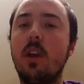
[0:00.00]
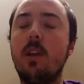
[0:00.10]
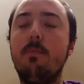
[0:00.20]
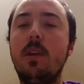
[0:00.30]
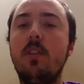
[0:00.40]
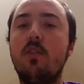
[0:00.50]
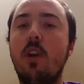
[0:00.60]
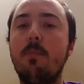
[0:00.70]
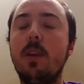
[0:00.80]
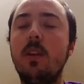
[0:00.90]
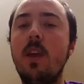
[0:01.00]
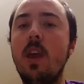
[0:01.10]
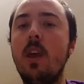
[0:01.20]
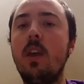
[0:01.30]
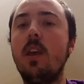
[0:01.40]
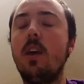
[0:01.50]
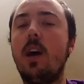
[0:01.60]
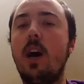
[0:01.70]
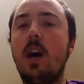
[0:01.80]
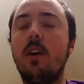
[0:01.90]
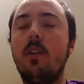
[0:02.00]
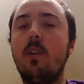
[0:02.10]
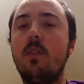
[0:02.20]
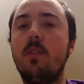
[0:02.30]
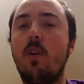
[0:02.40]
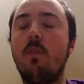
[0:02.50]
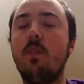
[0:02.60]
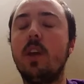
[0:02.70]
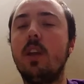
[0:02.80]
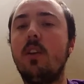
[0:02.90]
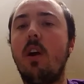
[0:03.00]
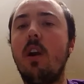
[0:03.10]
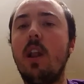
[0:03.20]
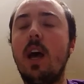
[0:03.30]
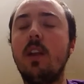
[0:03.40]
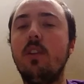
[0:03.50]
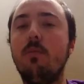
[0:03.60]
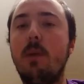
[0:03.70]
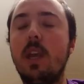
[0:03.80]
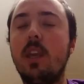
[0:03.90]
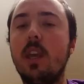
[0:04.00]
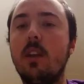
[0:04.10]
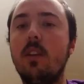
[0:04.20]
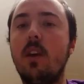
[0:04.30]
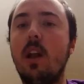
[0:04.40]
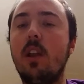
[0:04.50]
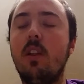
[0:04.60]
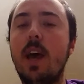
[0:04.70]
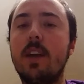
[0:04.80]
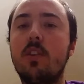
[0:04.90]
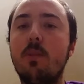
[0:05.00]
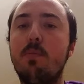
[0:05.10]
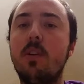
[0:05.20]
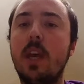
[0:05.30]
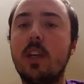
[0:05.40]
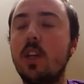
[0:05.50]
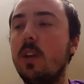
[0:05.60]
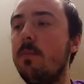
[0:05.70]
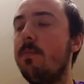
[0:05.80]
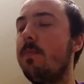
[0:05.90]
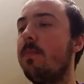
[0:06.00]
going to be strumming over the guitar a lot. You might get a little extra protection.